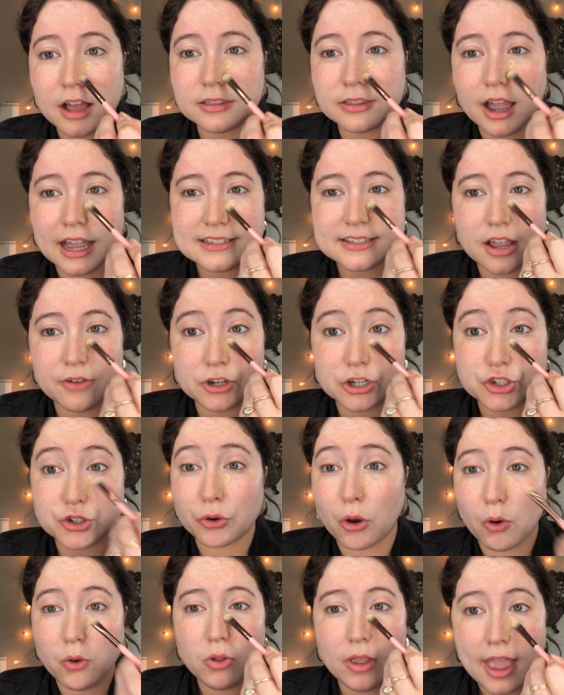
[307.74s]
to
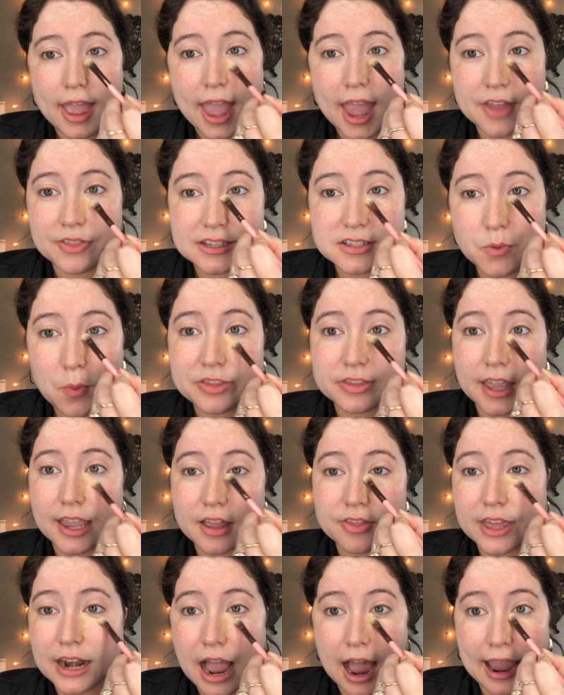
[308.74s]
put the
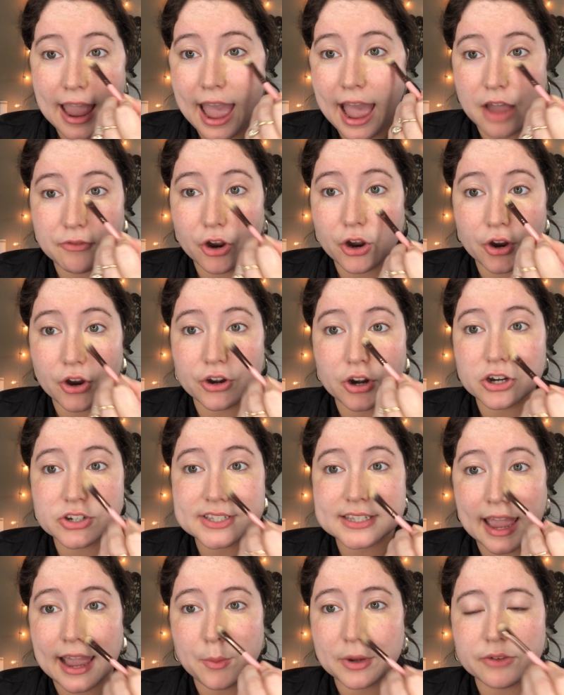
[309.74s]
concealer or
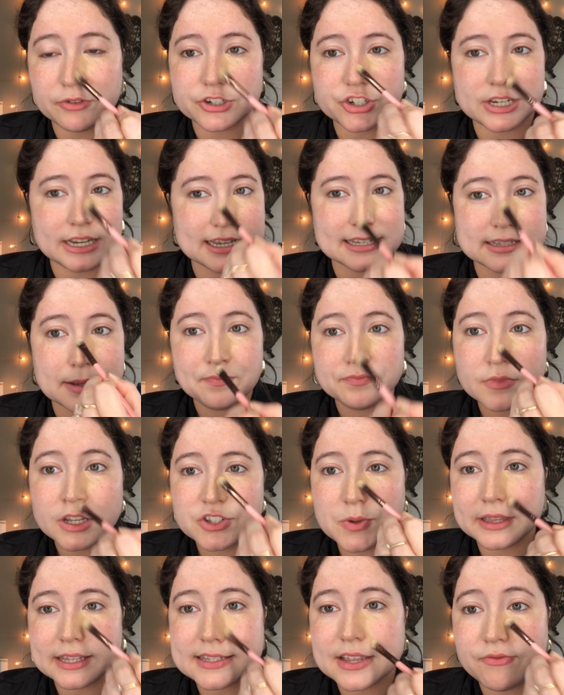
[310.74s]
foundation on the
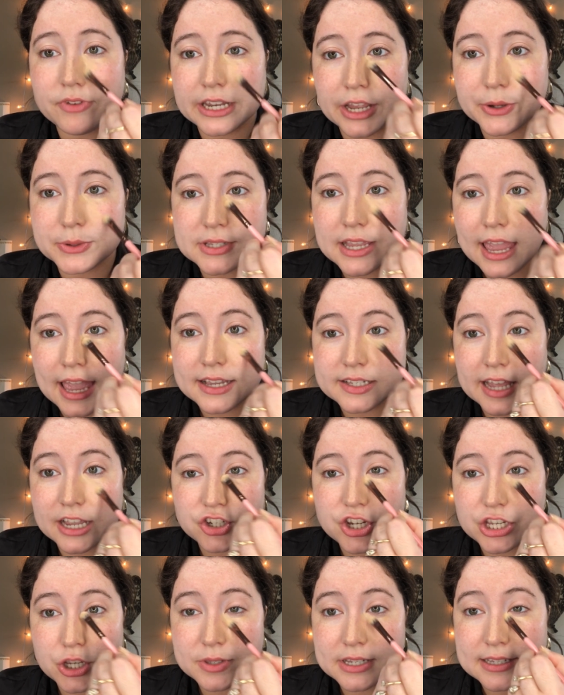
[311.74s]
middle parts of the
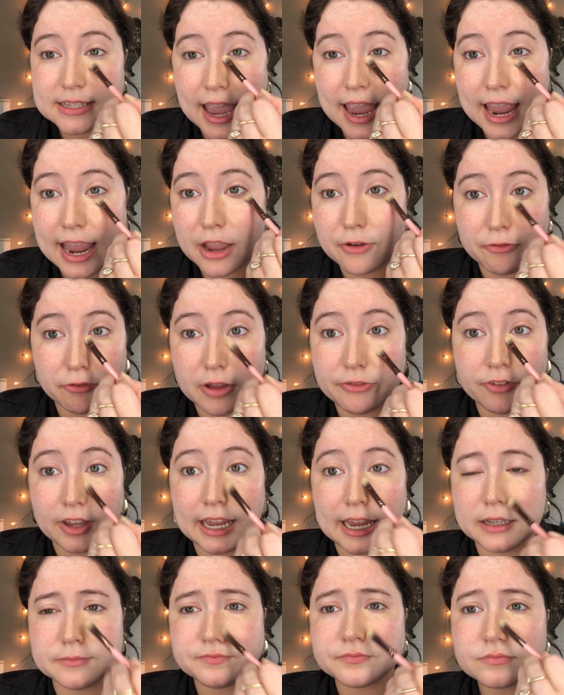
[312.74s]
face
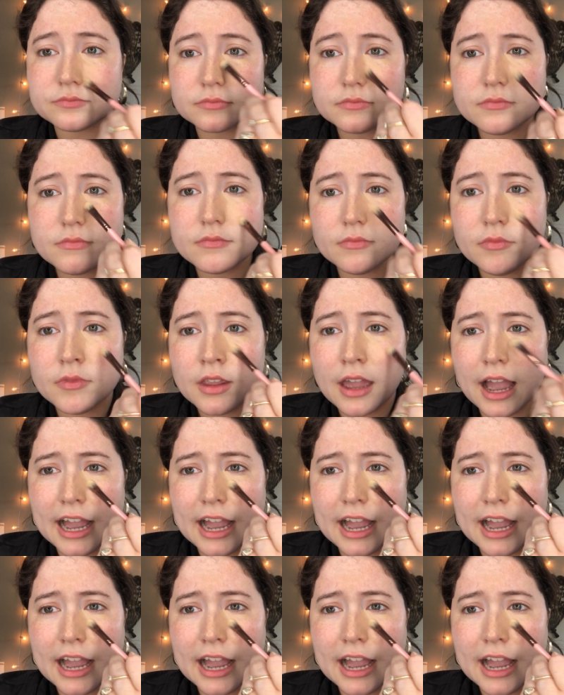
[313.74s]
and then kind of fans